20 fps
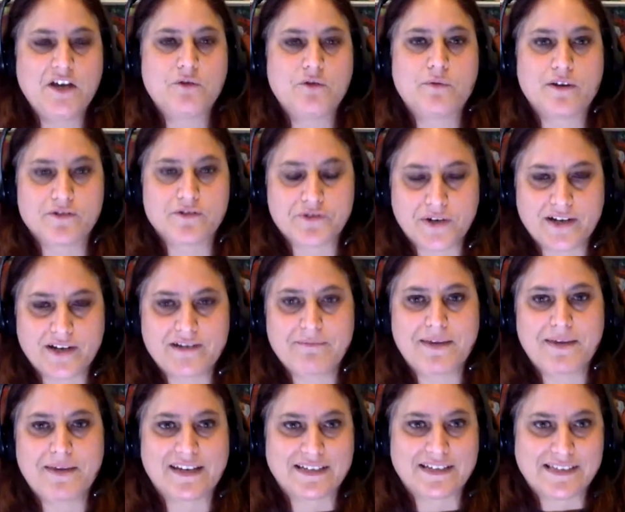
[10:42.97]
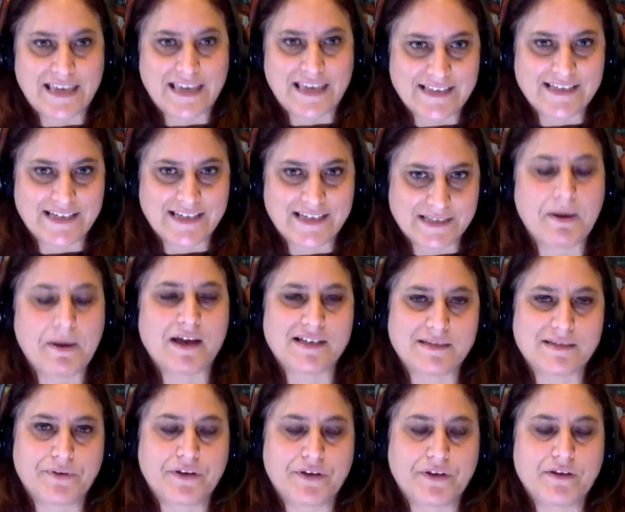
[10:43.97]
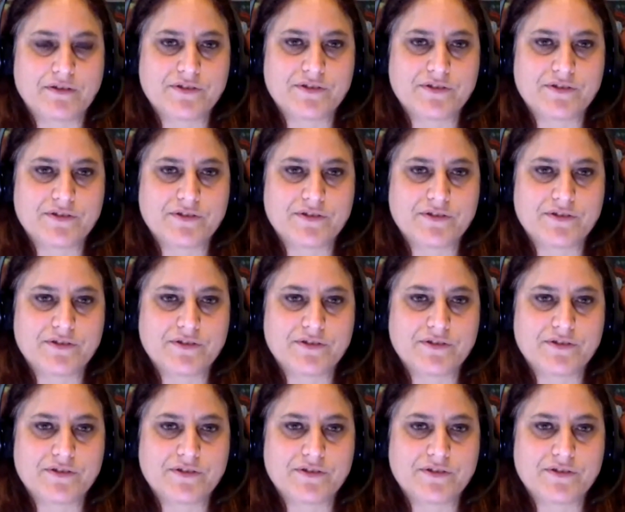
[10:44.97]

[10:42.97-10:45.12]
We are trying to make it as easy as possible.